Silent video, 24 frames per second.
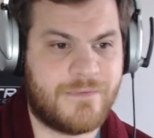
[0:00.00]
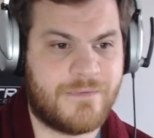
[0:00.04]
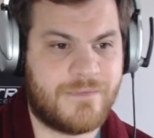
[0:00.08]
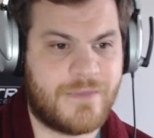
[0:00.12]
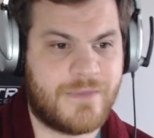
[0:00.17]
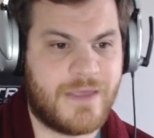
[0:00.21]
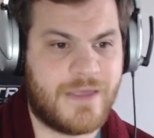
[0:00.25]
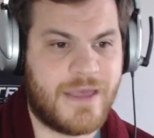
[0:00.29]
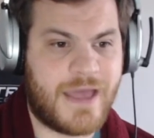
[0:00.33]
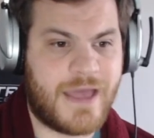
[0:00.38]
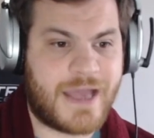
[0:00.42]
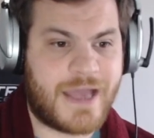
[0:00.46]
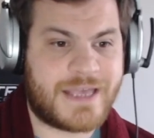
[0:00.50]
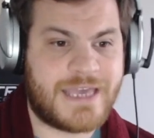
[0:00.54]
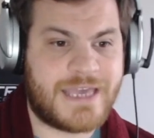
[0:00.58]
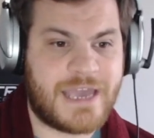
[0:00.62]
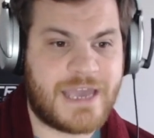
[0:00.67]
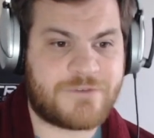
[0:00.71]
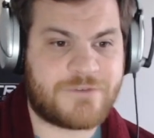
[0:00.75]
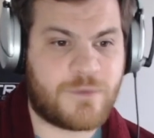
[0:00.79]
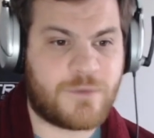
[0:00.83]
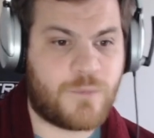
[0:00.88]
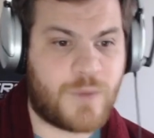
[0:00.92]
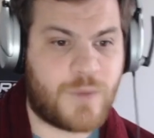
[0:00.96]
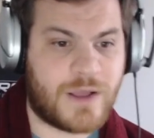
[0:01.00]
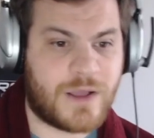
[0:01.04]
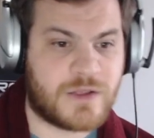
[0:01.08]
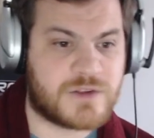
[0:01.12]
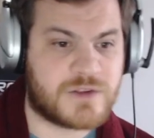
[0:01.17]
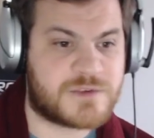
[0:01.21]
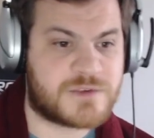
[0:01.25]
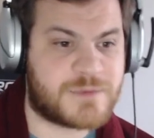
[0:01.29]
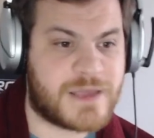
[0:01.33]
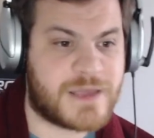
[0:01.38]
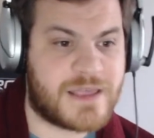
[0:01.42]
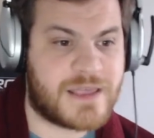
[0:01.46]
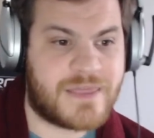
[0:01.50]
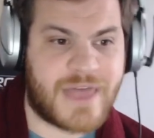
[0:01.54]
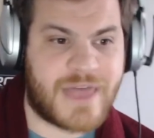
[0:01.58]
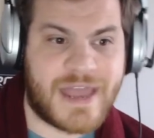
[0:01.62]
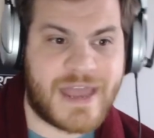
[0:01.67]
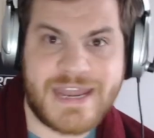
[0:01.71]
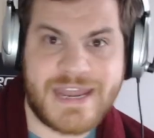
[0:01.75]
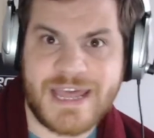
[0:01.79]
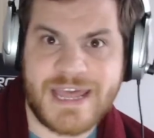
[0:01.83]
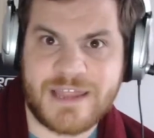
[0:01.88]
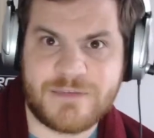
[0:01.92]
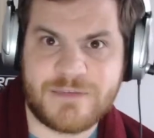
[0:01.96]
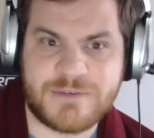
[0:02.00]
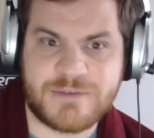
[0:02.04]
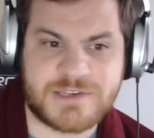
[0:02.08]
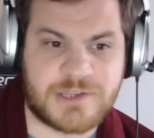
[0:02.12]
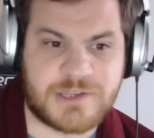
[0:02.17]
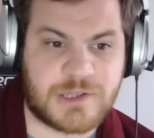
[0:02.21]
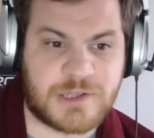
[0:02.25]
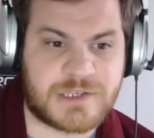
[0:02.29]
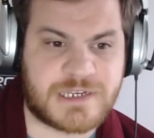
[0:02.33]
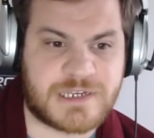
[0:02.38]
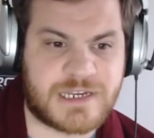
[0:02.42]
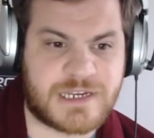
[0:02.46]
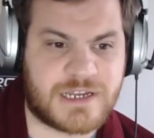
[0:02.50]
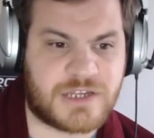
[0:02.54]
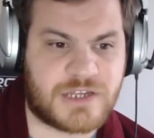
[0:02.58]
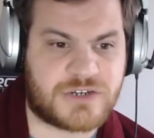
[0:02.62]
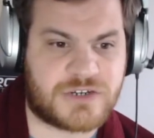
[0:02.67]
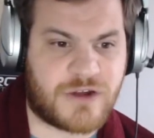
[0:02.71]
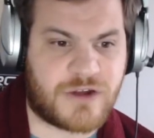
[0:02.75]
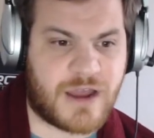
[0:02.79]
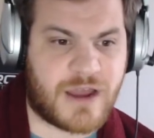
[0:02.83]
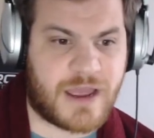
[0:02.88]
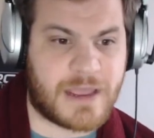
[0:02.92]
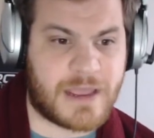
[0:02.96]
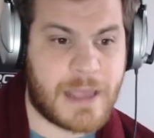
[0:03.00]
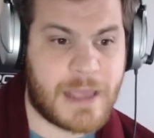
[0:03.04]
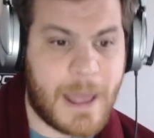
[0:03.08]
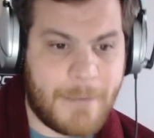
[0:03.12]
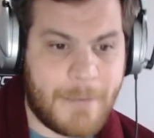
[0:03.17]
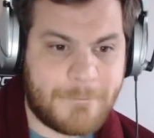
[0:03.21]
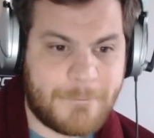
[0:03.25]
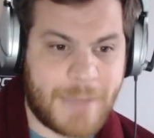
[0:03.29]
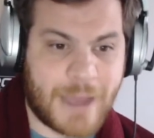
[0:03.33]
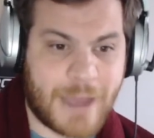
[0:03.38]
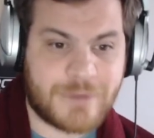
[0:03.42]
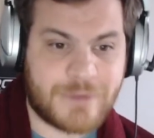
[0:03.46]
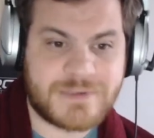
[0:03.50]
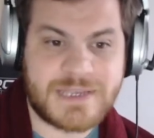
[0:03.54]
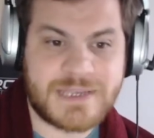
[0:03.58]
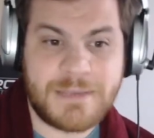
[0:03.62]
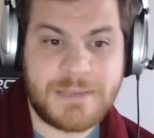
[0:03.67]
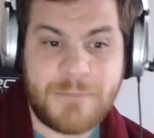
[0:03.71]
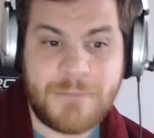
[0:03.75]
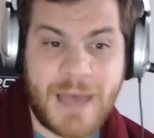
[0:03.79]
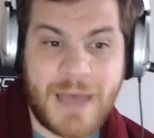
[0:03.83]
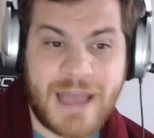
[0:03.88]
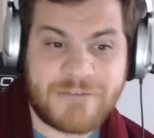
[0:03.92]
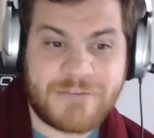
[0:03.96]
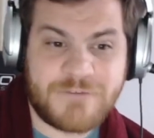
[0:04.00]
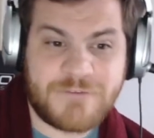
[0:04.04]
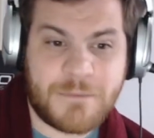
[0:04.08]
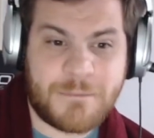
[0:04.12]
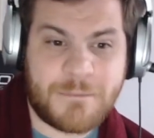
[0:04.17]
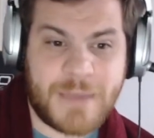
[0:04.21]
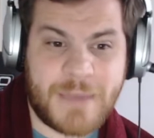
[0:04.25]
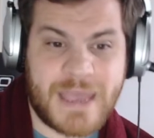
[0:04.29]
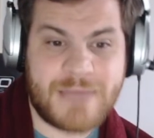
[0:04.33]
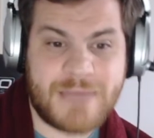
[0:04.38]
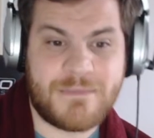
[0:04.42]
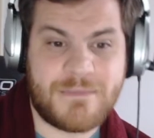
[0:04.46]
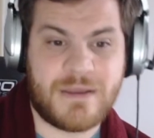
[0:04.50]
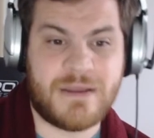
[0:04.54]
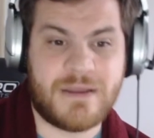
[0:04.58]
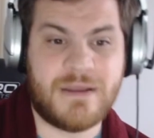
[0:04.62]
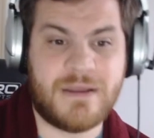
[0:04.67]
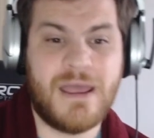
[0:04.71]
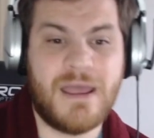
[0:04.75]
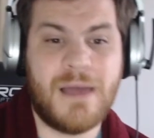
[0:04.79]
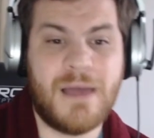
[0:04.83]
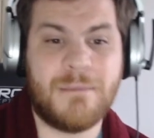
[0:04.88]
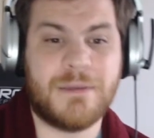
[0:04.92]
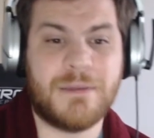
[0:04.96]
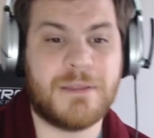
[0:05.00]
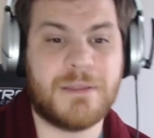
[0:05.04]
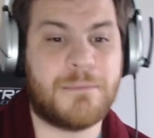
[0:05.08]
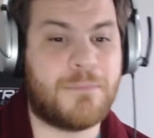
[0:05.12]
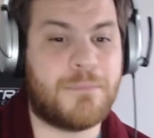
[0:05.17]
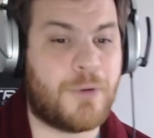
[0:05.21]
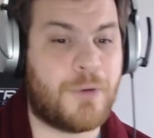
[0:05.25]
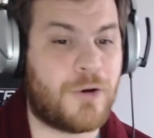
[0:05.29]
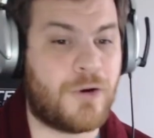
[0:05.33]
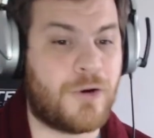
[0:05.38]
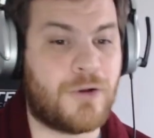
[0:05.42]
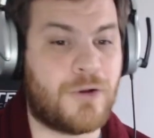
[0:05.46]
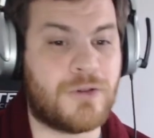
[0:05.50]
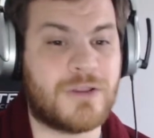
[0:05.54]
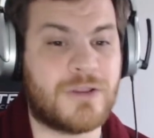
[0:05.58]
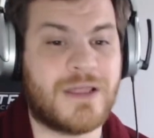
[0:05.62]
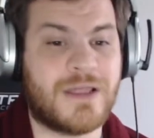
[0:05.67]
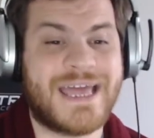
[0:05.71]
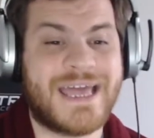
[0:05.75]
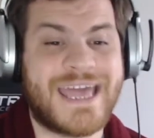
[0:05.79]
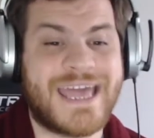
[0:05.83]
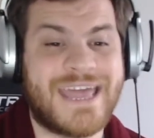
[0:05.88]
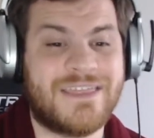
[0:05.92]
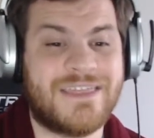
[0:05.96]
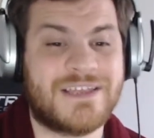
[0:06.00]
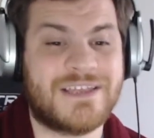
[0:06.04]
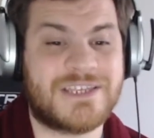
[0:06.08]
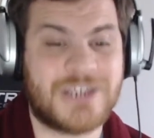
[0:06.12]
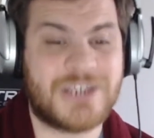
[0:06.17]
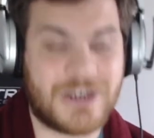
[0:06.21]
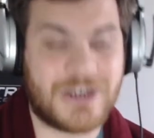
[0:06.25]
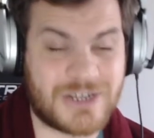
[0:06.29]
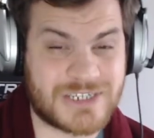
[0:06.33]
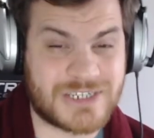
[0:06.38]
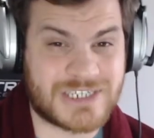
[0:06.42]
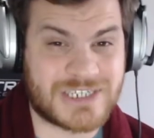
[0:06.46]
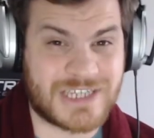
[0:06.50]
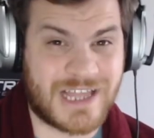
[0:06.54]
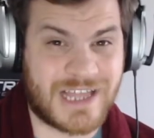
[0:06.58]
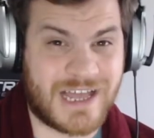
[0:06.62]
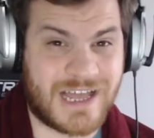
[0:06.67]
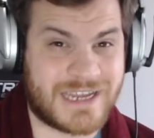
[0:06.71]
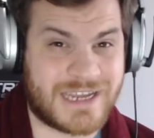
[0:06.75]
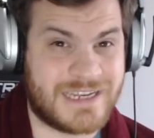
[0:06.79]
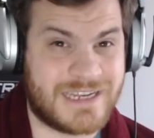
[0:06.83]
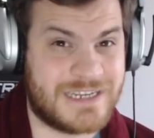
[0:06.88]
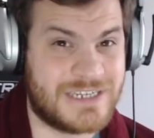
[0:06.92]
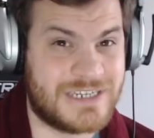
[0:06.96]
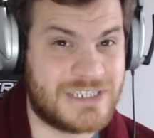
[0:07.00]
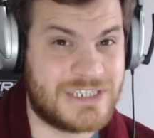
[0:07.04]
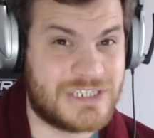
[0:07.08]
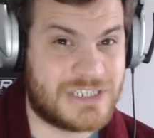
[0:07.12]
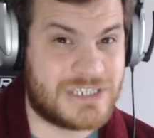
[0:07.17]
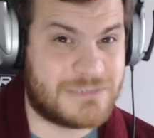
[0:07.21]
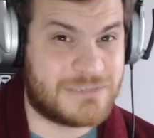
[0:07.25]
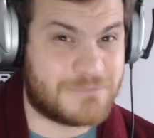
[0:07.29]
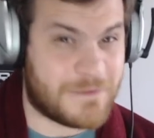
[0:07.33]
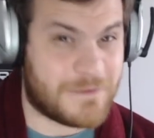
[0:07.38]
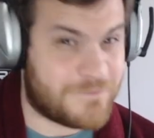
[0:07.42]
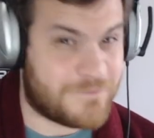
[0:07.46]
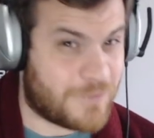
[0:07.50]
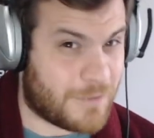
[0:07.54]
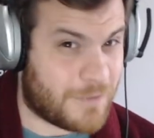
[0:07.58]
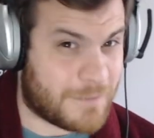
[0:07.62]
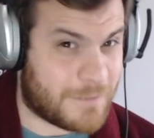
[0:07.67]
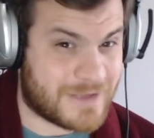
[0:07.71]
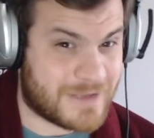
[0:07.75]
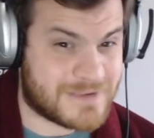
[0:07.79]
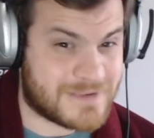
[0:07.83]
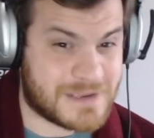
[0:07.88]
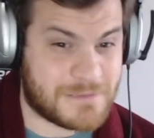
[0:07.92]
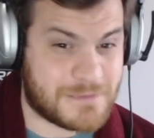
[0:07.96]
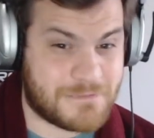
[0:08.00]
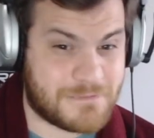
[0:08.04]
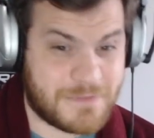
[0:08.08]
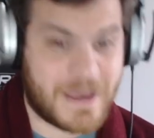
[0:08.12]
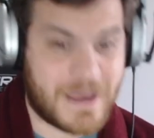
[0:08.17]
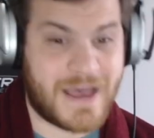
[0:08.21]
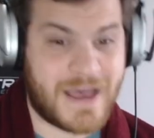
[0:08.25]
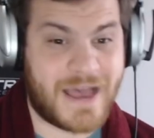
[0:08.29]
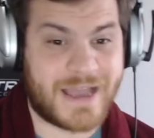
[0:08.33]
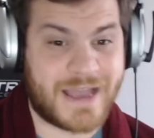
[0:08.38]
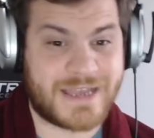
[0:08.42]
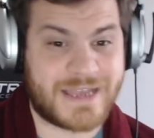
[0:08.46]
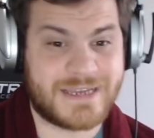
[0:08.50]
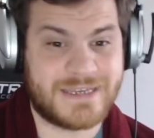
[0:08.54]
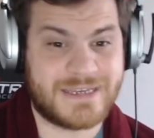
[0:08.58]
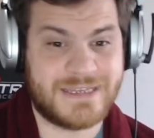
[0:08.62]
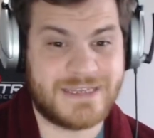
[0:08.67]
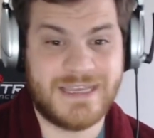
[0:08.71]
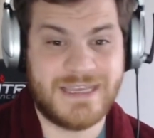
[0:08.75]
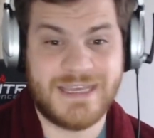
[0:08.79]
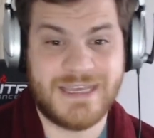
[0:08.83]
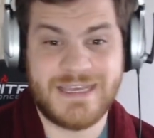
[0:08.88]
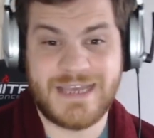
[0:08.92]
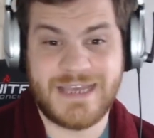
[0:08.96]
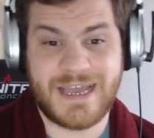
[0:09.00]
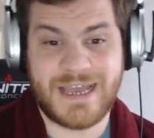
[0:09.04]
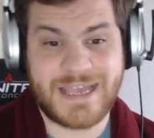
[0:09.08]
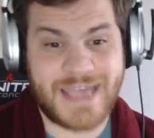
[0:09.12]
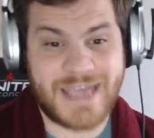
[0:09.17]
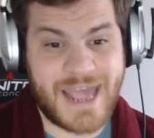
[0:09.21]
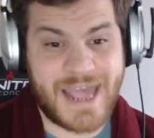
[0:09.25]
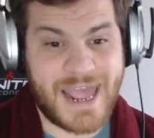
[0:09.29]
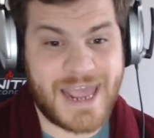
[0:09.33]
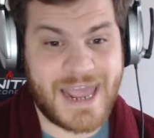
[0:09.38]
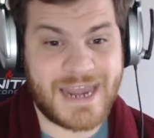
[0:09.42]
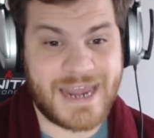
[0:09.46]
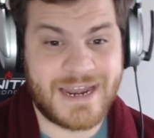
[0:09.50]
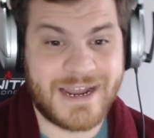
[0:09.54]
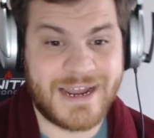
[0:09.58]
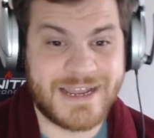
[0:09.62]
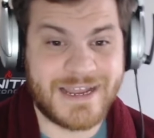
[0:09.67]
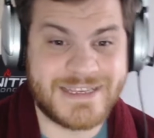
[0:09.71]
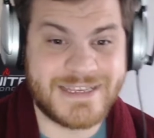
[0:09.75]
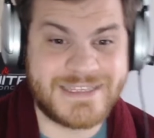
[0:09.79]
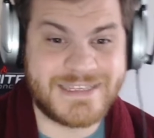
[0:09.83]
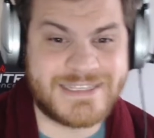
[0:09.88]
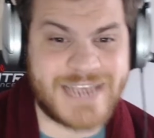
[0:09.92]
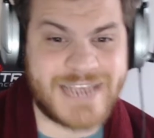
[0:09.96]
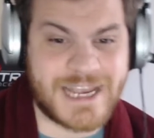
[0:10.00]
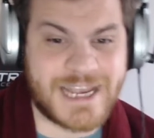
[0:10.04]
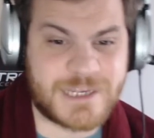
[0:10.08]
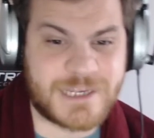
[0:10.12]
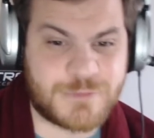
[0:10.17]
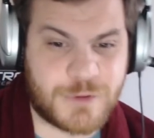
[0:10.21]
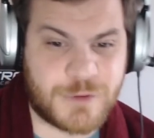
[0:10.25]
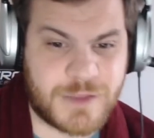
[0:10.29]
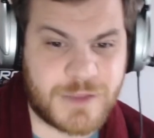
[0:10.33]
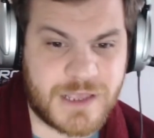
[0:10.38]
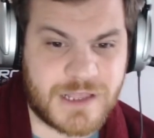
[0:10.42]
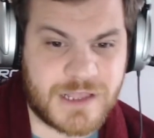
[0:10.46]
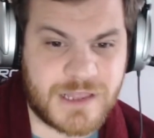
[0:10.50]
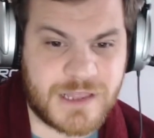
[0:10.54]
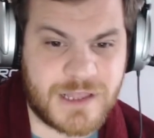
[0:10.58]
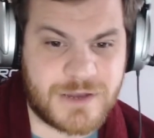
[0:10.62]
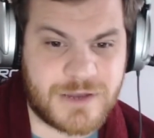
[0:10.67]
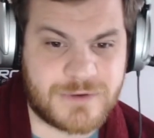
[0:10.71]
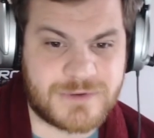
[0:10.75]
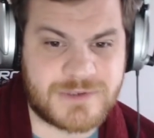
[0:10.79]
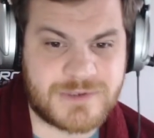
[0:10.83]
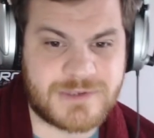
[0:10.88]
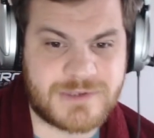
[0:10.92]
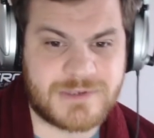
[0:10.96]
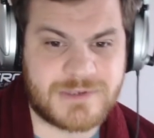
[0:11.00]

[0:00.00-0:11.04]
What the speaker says: A kick from Wellesby then nearly resulted in a try, bouncing back for Bateman, but the ball hit the touchline before bouncing back. Again, desperately close.